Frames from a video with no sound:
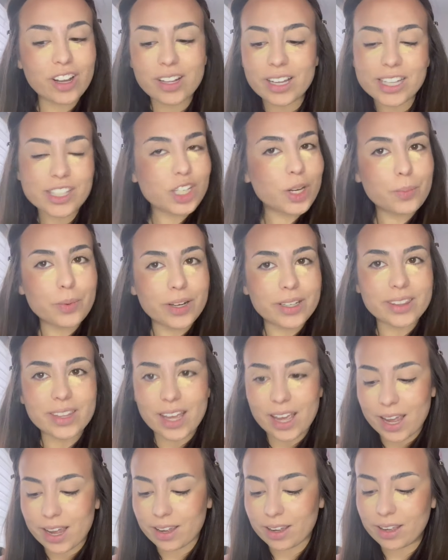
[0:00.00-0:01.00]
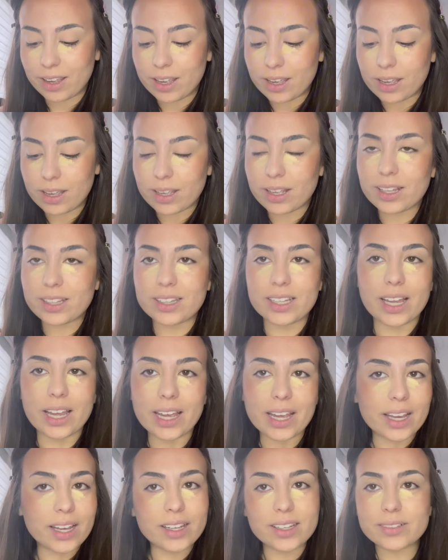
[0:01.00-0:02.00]
It's her birthday,
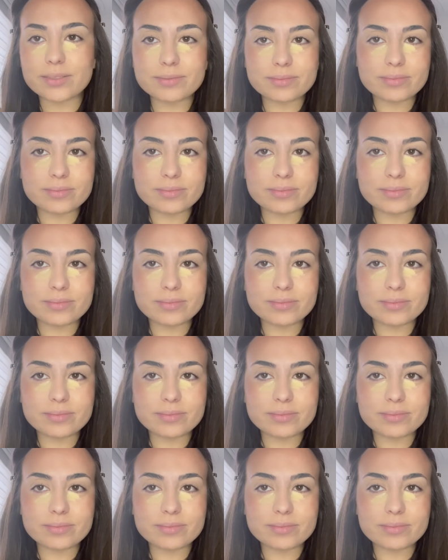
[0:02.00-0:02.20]
like,